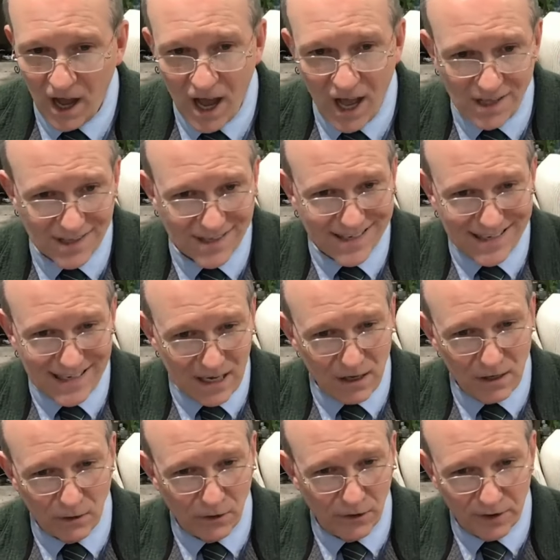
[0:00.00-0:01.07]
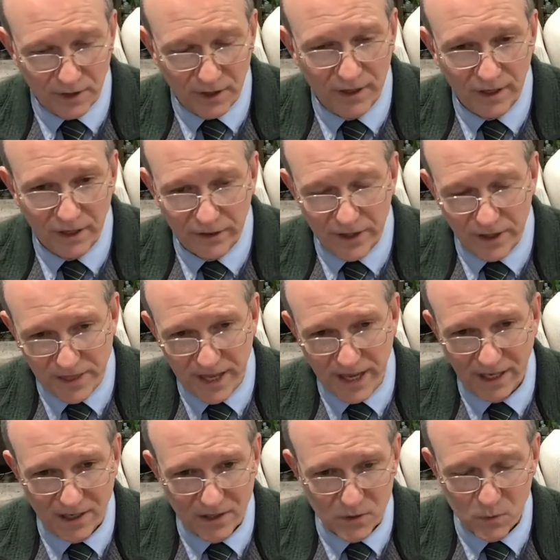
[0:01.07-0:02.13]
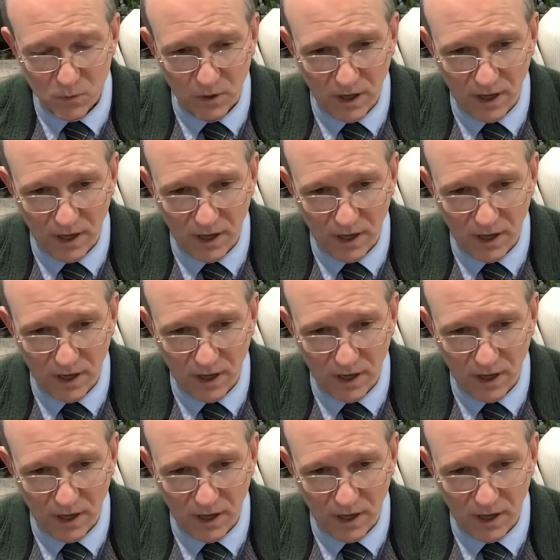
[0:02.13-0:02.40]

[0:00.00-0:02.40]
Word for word: unsealed the things